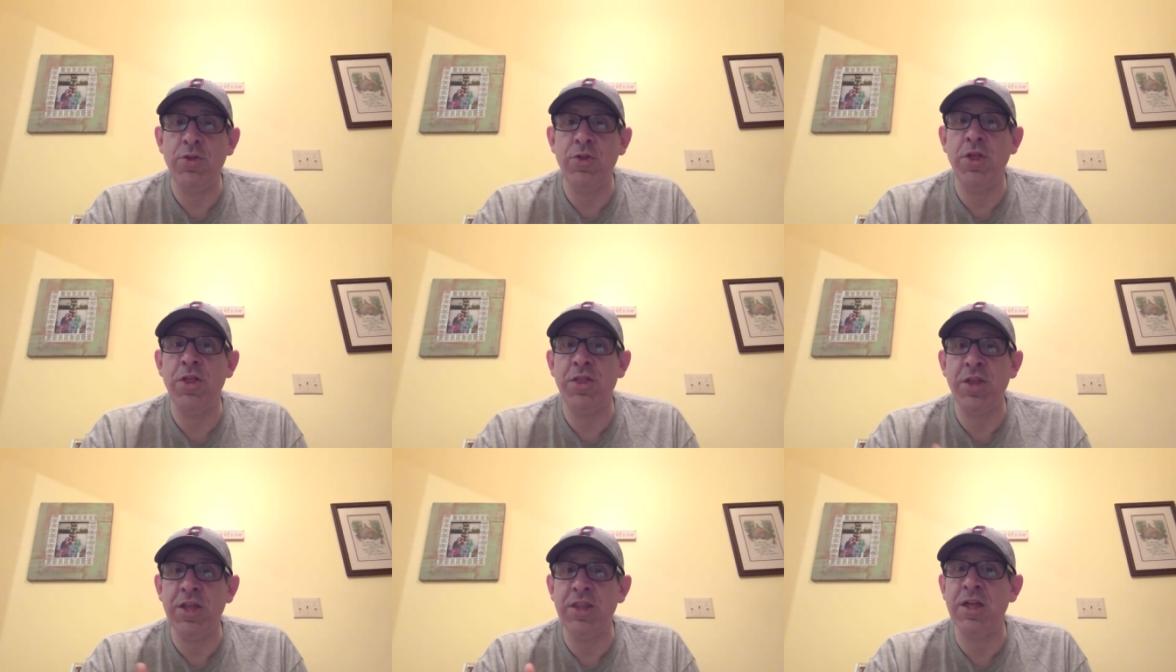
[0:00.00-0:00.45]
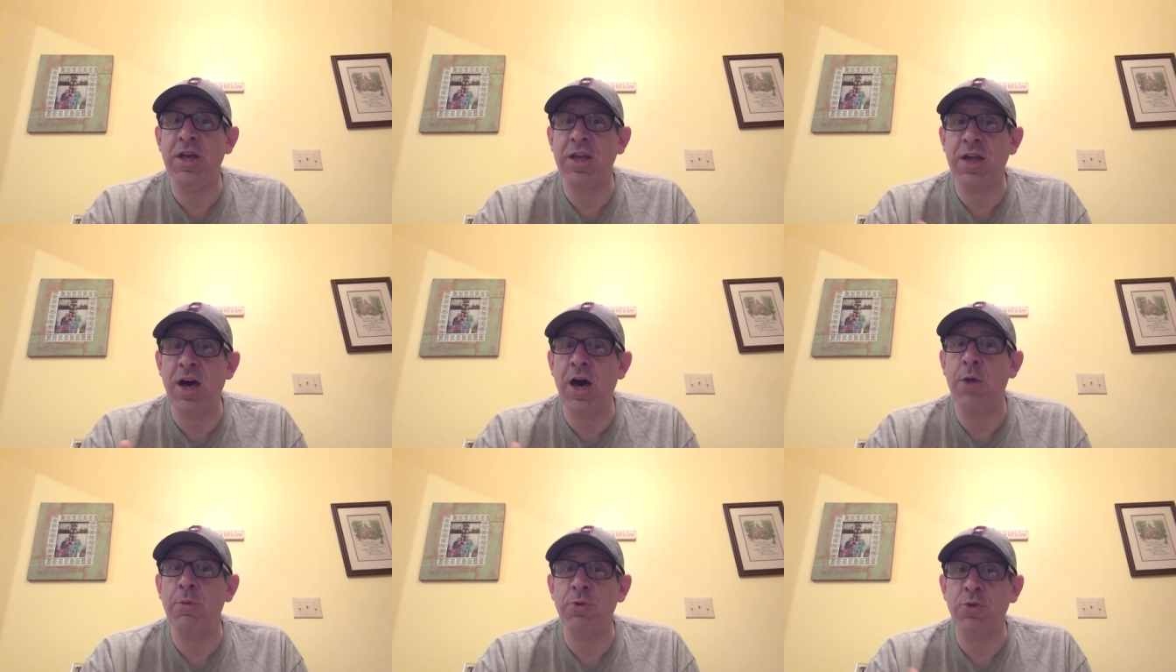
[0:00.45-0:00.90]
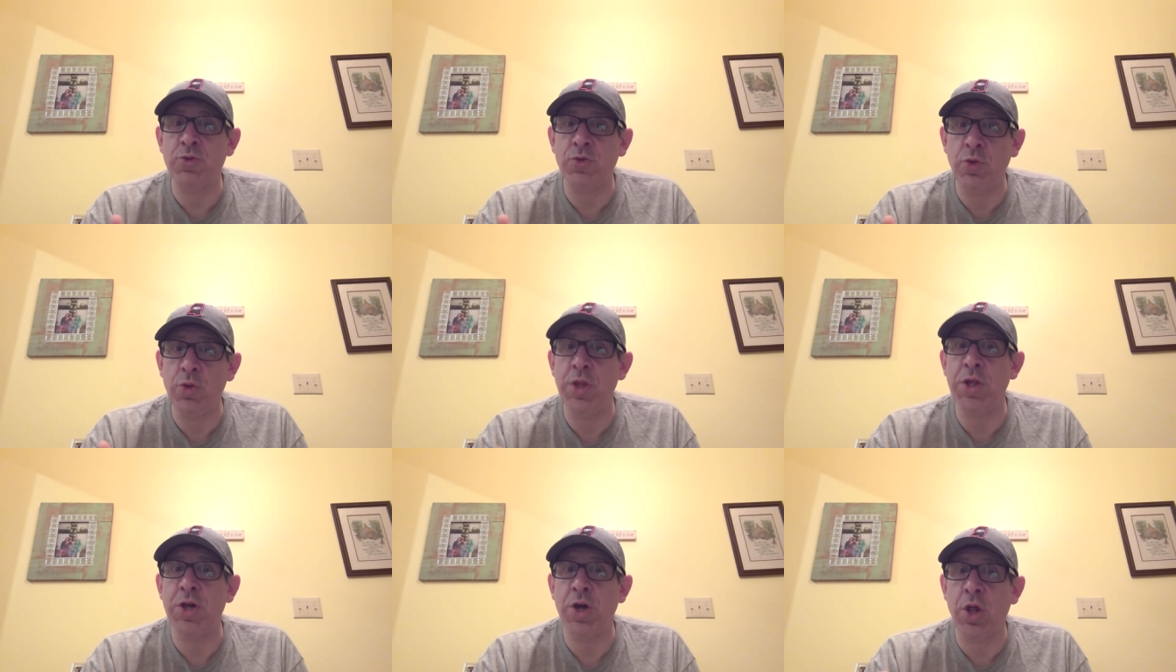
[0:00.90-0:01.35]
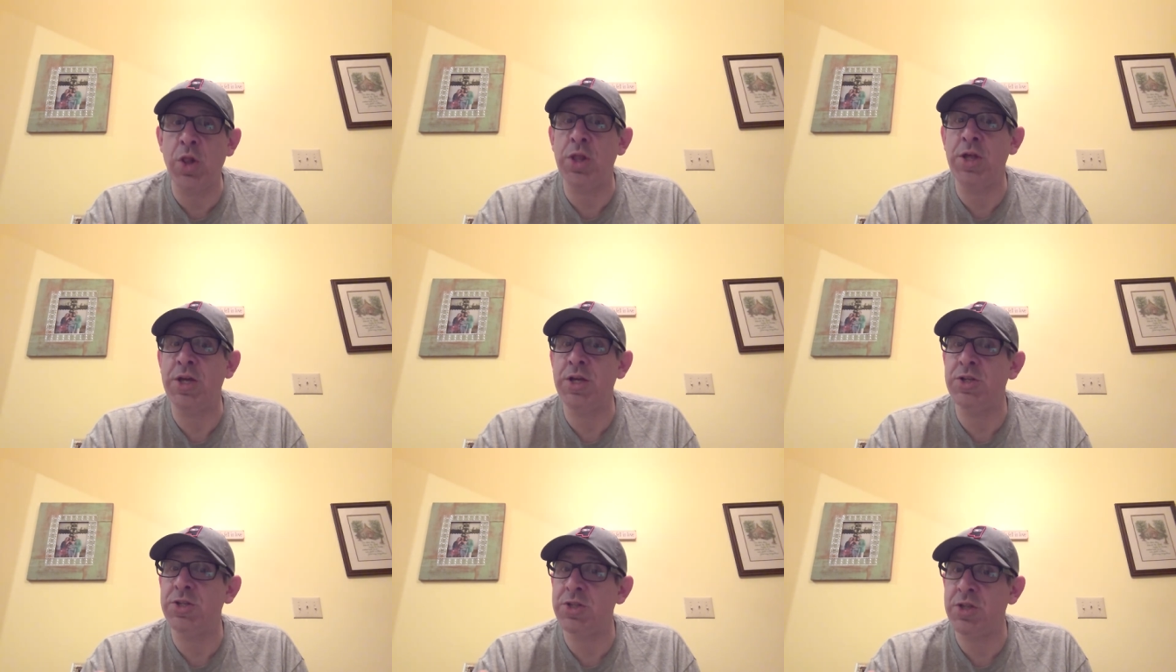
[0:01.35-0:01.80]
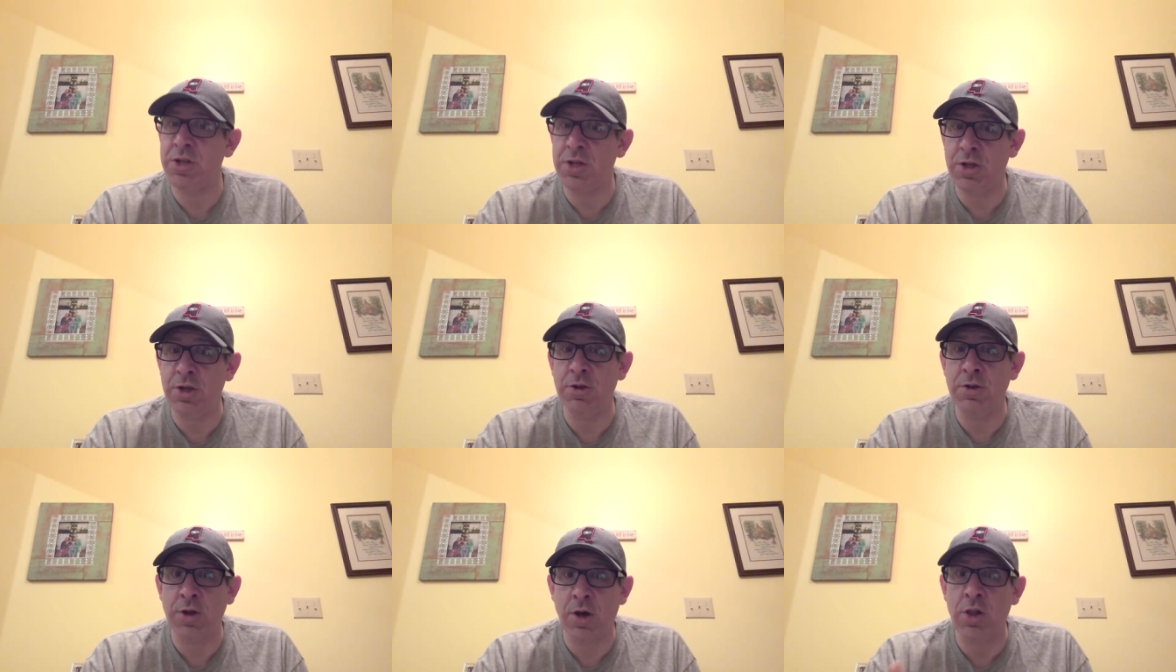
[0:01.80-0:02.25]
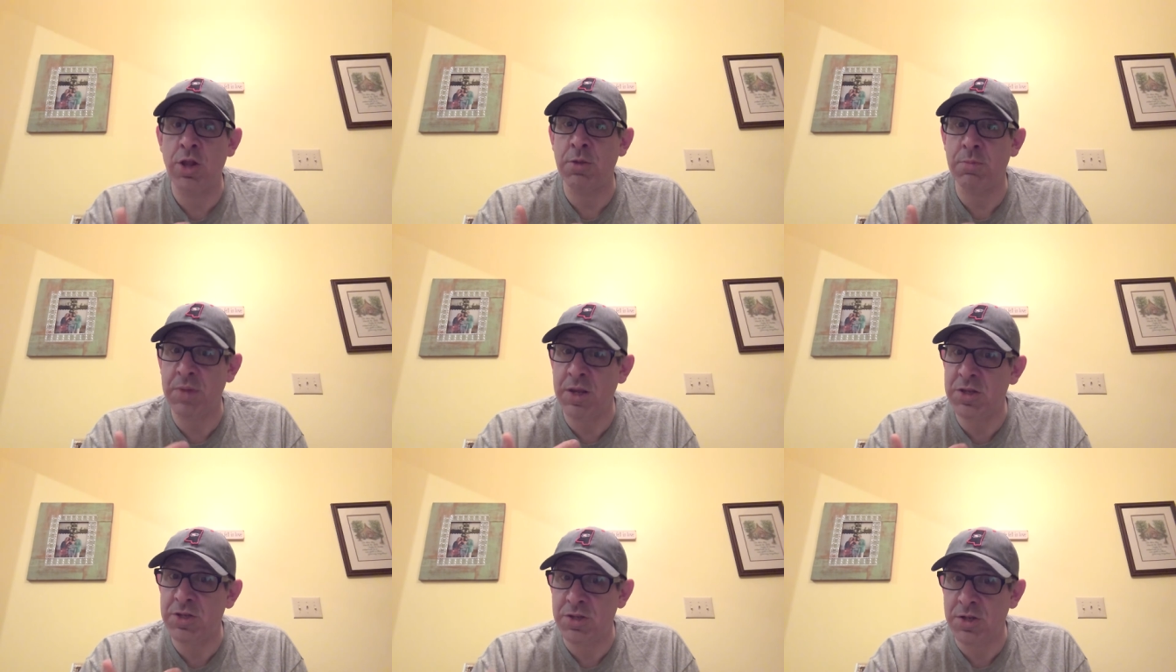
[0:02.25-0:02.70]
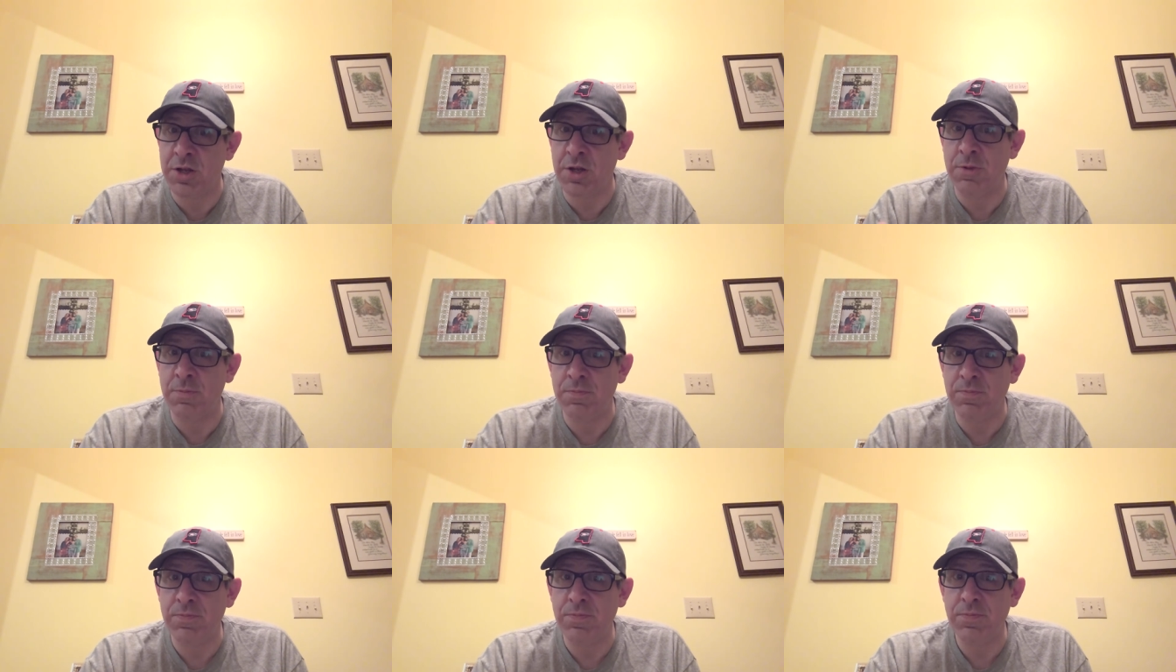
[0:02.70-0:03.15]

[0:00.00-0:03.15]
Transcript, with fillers: to the thing that God was truly calling us to do, calling me to do.